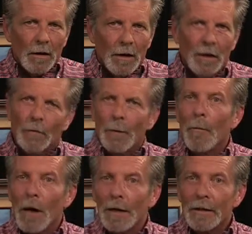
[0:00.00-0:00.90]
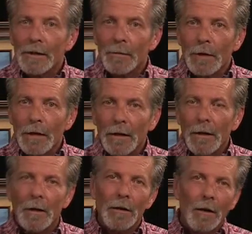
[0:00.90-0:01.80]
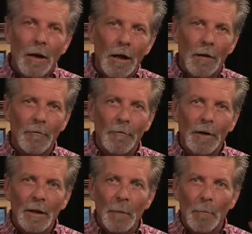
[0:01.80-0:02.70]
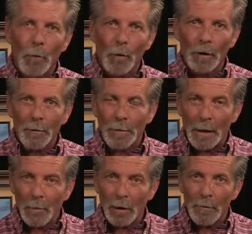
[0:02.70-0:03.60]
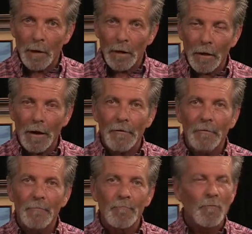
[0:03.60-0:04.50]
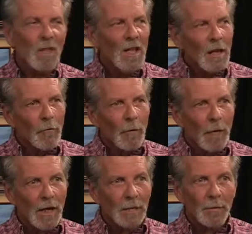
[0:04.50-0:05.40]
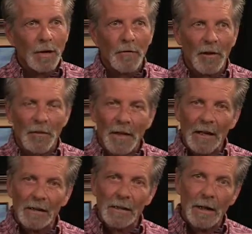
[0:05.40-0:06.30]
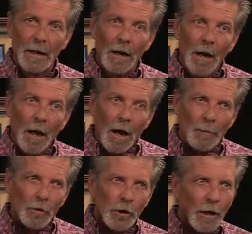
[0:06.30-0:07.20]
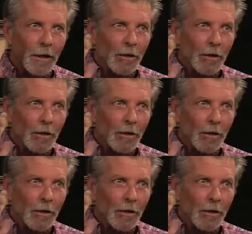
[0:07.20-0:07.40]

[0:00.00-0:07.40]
It reminds me of important people in my life. It reminds me of the things that I'm trying